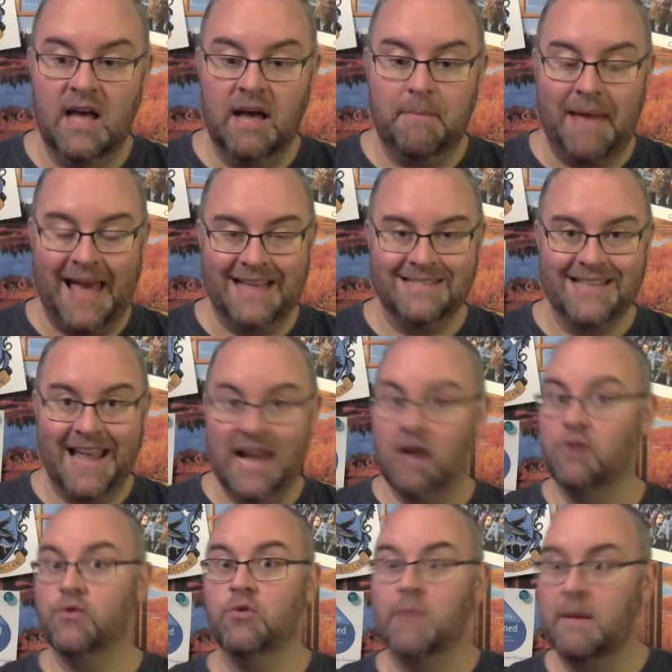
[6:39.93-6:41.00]
passed
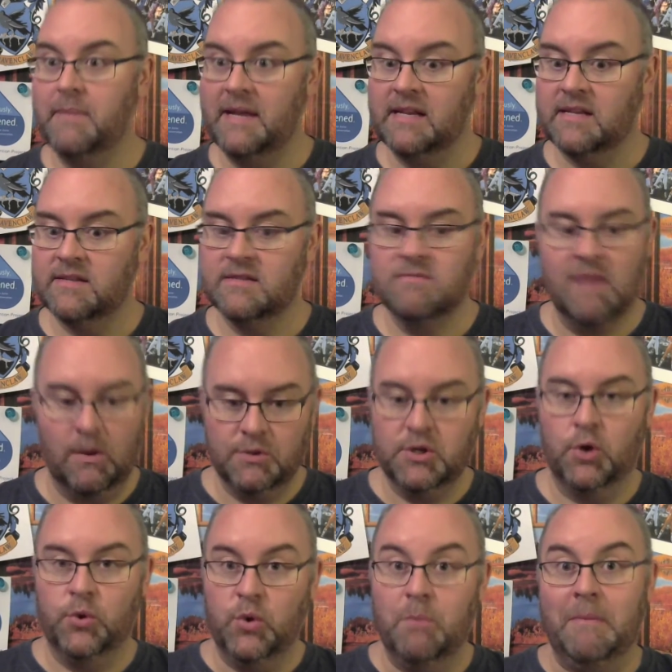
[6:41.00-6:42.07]
air through my penis. I was
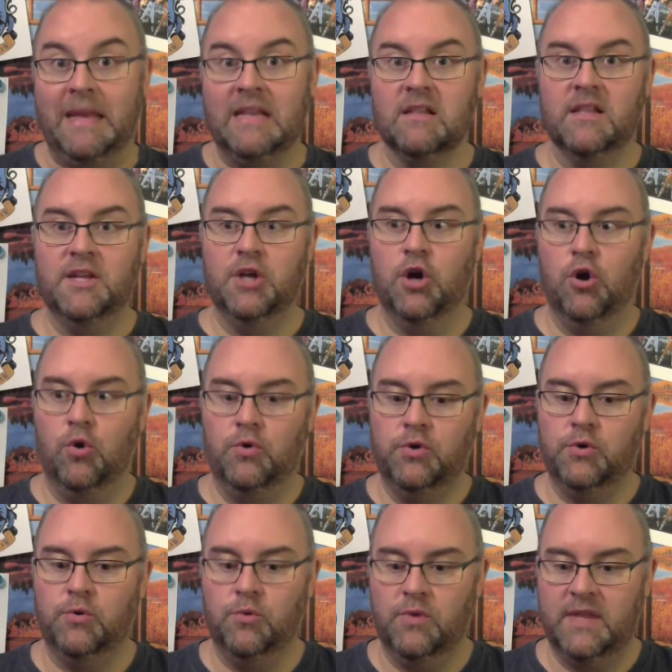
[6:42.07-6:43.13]
told to immediately go
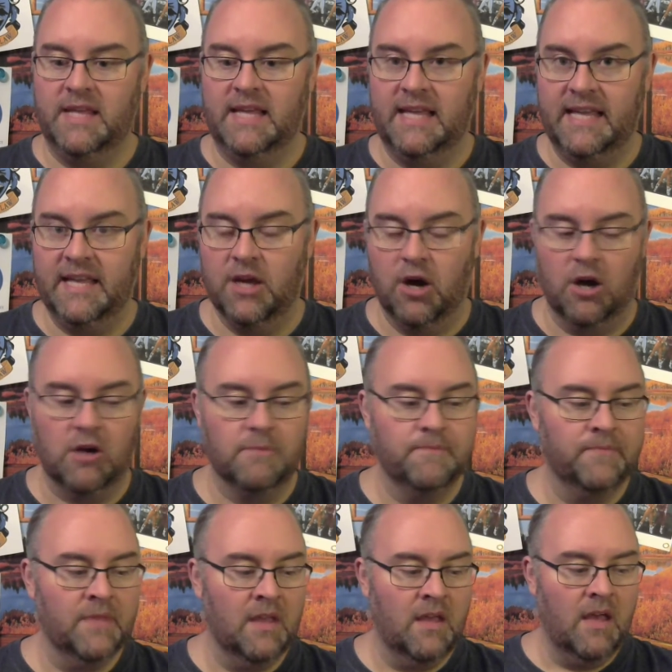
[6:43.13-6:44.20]
to the ER.
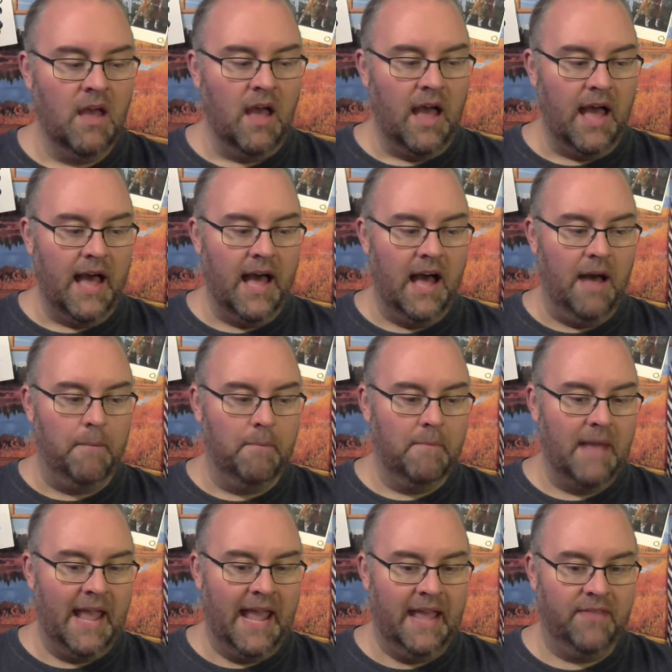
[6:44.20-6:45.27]

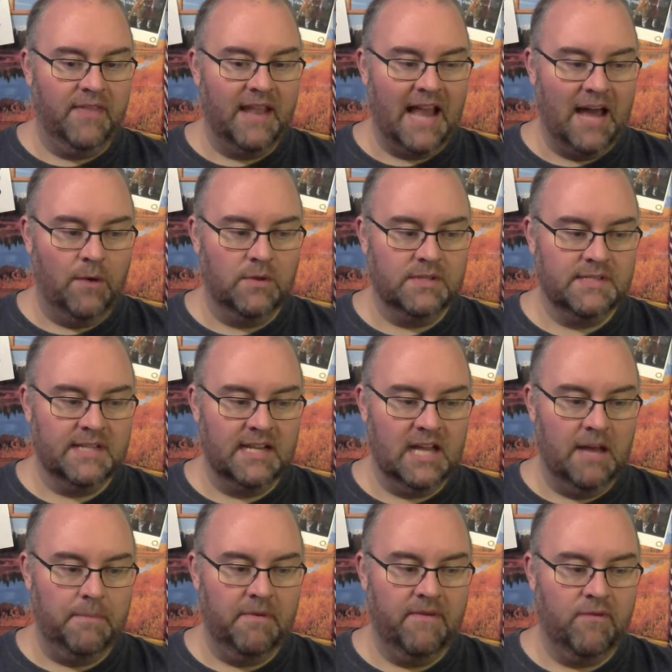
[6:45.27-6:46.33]
And then I was set
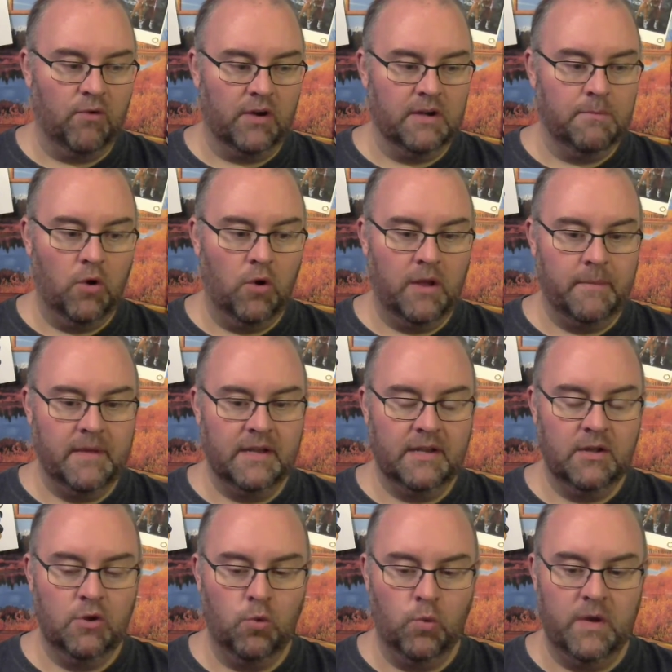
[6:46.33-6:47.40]
up for an
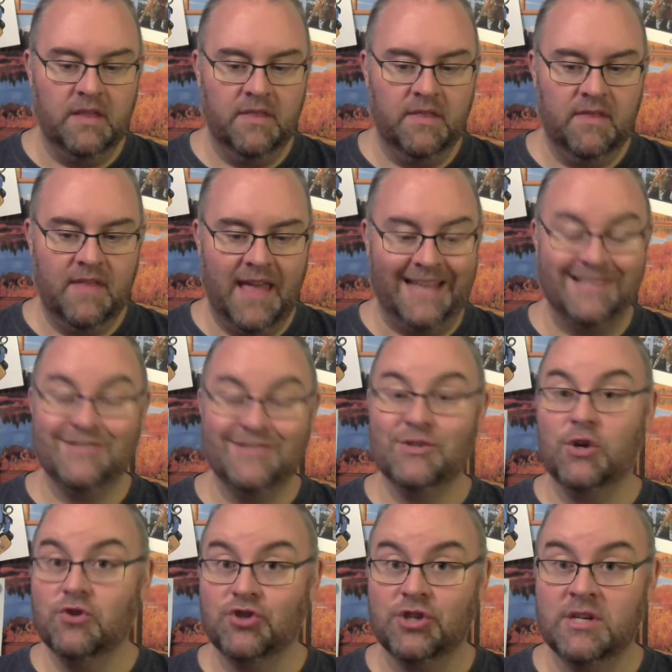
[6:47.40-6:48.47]
appointment with a
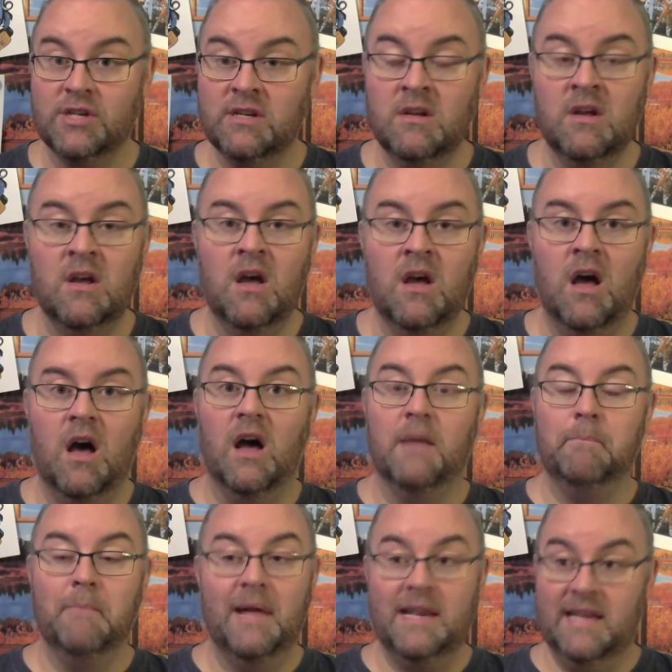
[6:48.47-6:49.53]
surgeon
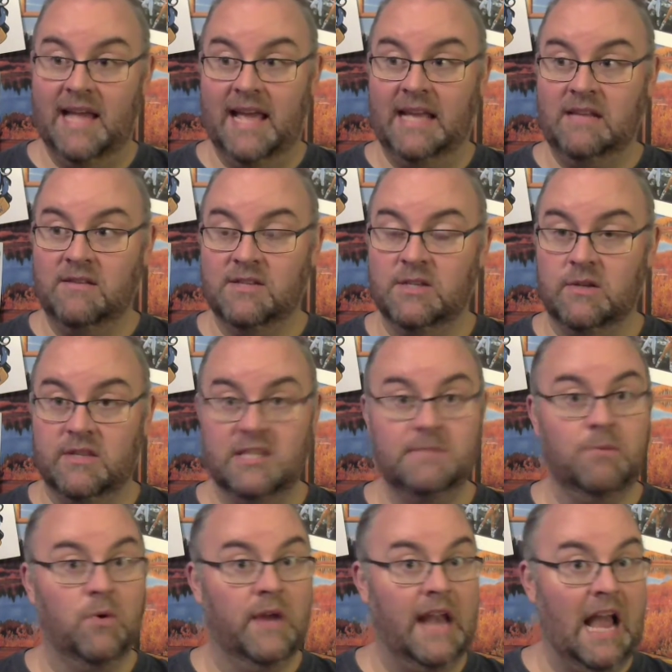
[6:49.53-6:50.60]
on Monday. So at
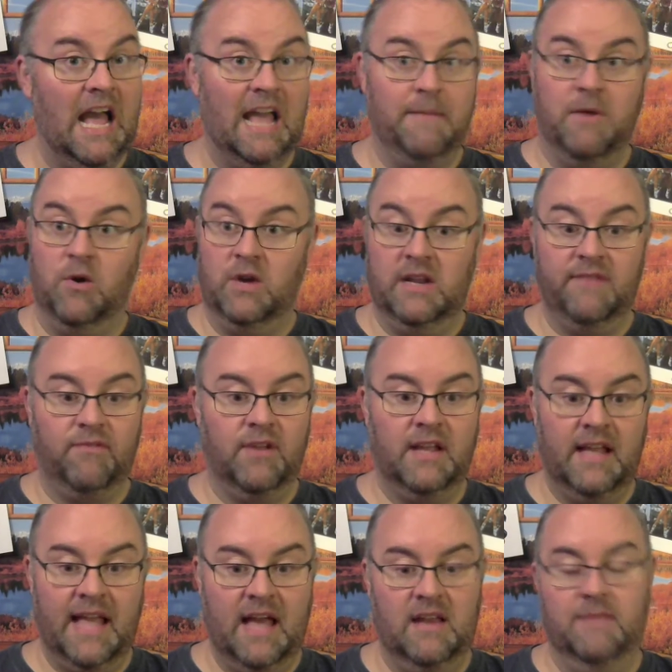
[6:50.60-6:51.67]
this point, I am already
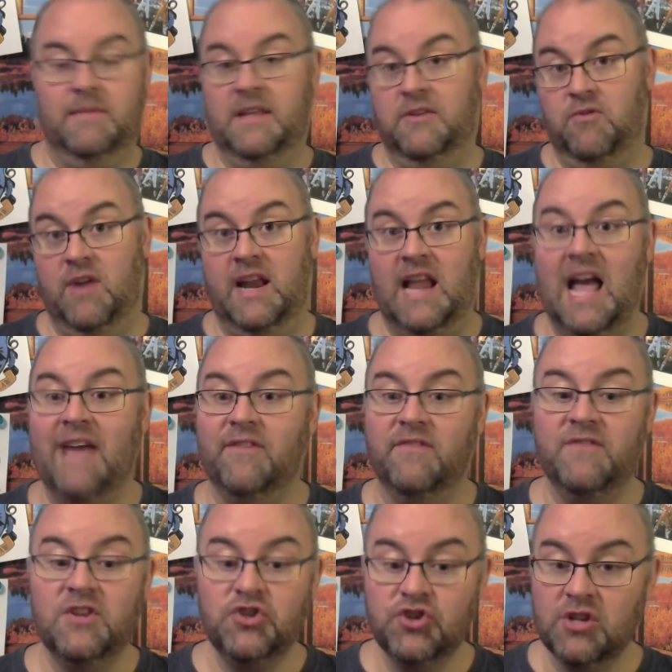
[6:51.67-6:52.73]
freaking out. I'm thinking, great, I have a
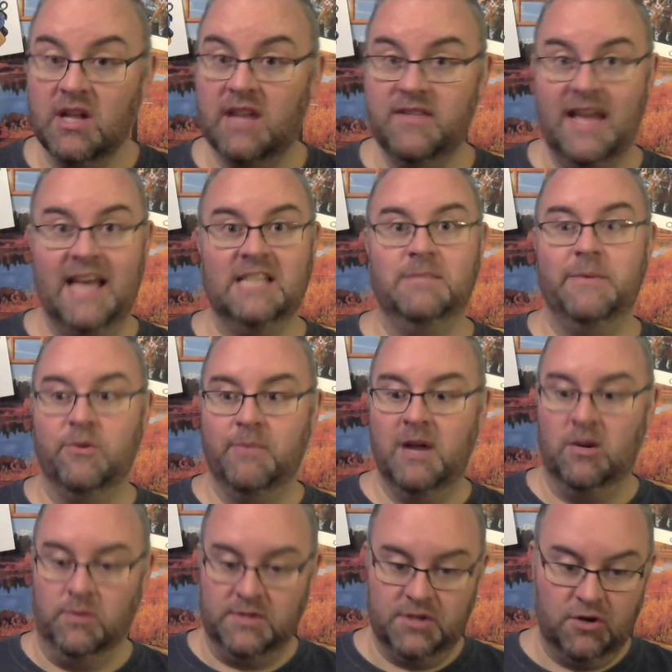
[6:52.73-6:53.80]
fistula that has to be
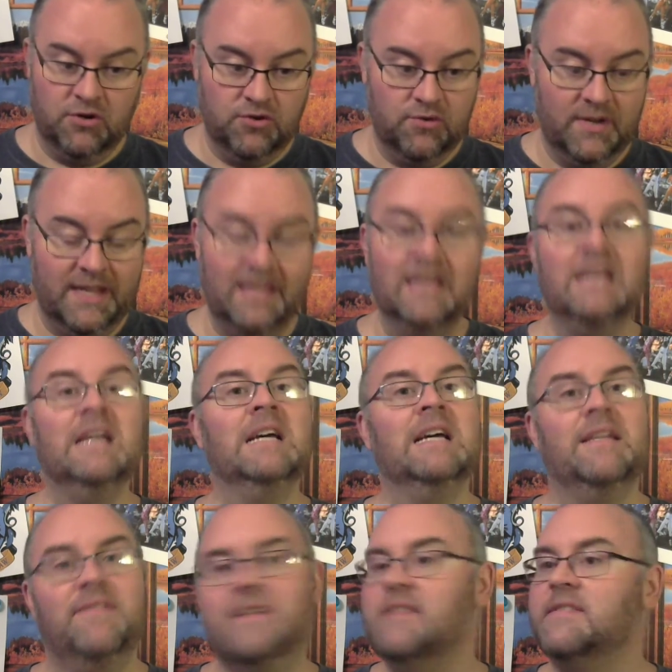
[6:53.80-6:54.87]
repaired with surgery.
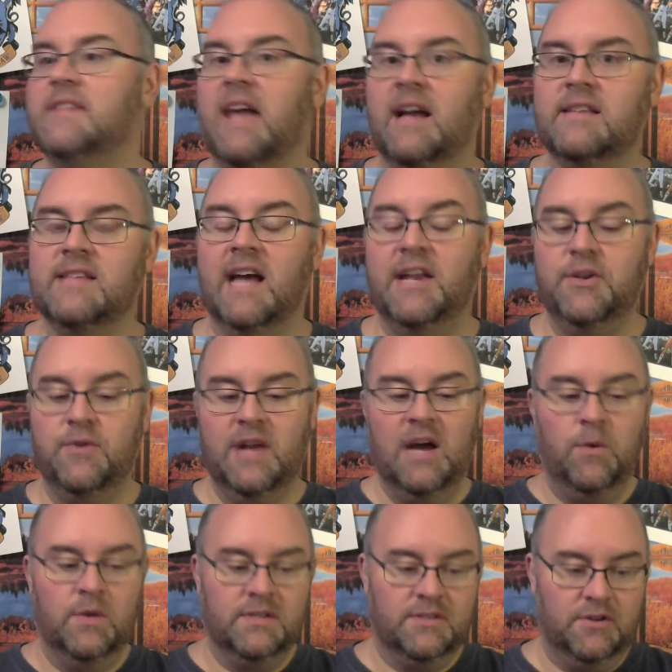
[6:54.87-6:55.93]
This sucks. I do
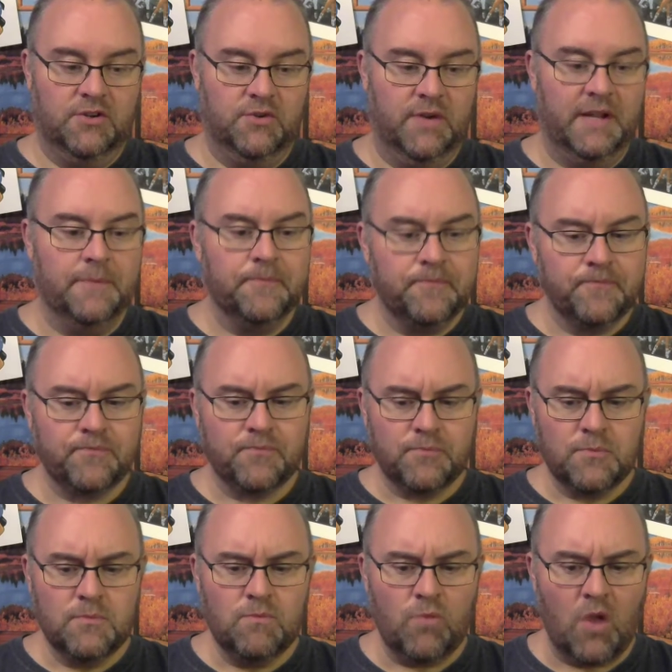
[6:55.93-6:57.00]
not want surgery.
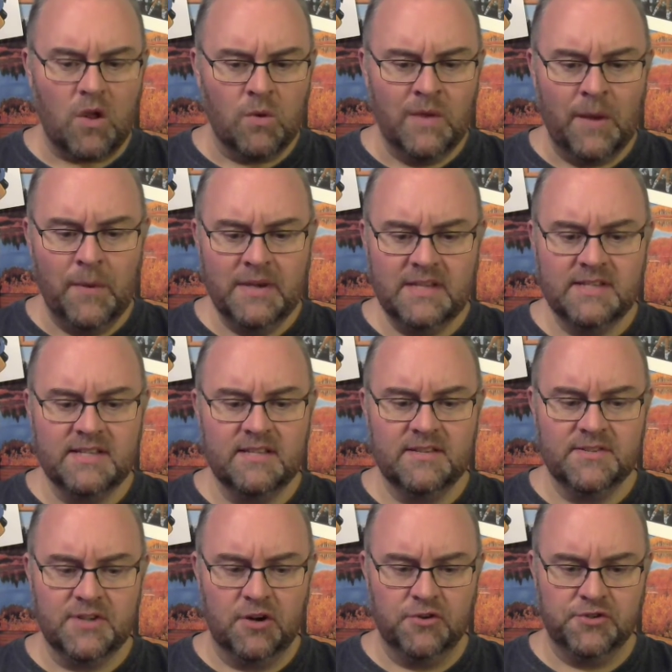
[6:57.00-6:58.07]
Well, I went to see the
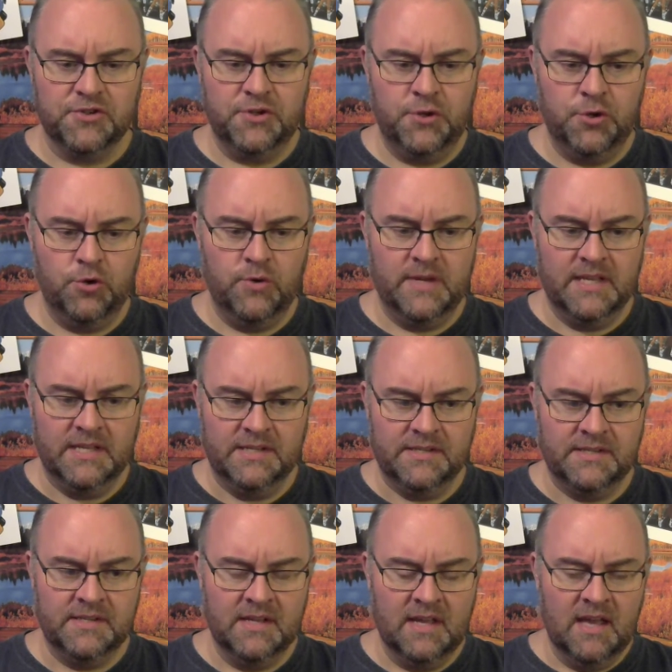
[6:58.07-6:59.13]
surgeon who
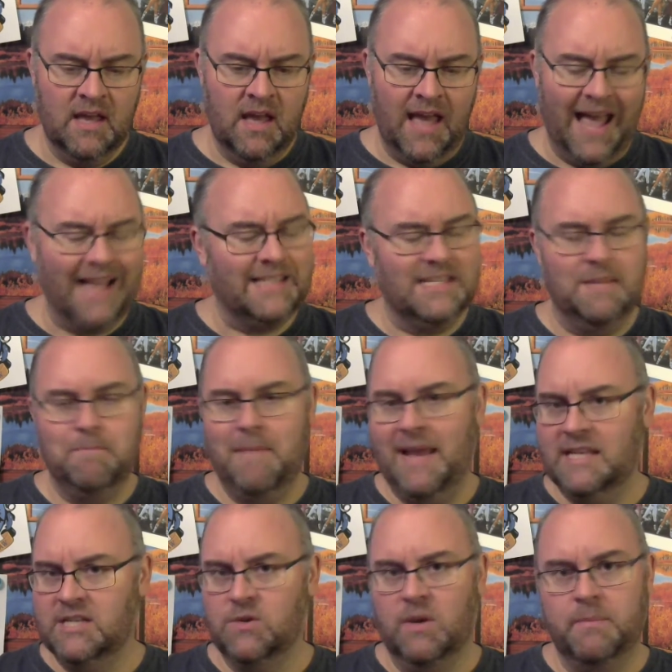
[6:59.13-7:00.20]
has an
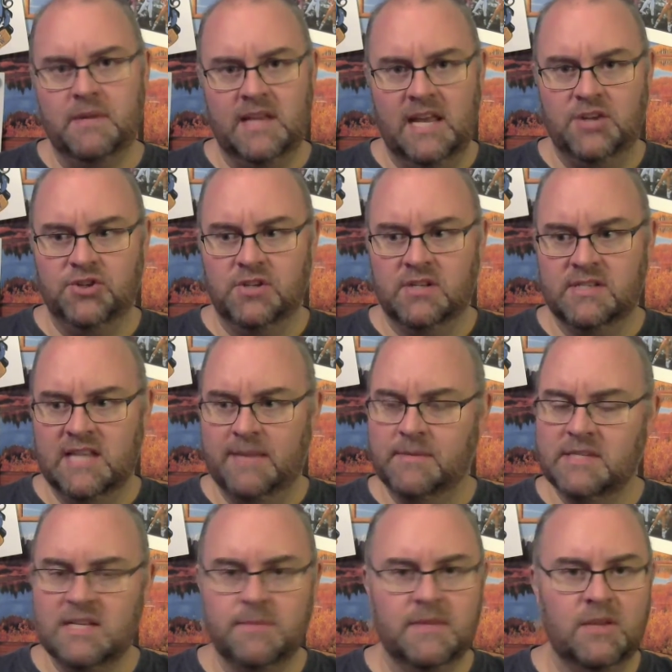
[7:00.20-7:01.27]
amazing reputation. His name is Timothy